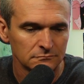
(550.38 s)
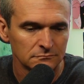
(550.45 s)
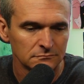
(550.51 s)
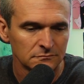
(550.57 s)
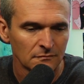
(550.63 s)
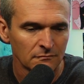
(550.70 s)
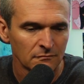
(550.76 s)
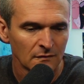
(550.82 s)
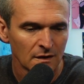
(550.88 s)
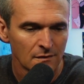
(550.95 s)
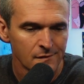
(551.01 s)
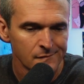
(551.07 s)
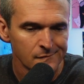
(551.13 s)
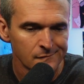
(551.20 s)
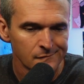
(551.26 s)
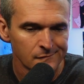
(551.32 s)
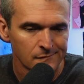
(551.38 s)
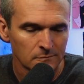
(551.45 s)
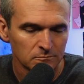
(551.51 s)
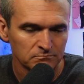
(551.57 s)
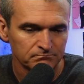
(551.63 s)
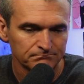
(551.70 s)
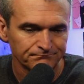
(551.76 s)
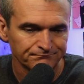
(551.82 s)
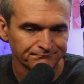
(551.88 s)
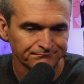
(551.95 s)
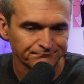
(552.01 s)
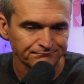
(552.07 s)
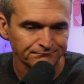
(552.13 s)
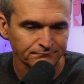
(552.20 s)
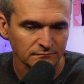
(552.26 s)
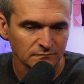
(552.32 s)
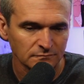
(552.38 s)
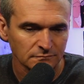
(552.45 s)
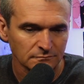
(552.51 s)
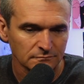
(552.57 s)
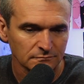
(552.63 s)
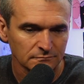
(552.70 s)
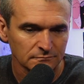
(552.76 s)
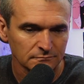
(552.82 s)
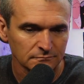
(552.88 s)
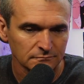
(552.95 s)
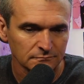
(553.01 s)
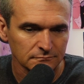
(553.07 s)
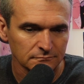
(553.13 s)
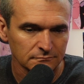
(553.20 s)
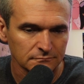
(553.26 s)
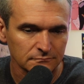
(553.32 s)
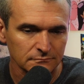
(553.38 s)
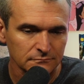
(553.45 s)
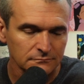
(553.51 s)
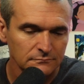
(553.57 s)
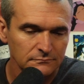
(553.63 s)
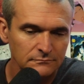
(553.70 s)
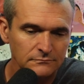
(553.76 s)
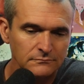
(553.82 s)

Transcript: (not speaking)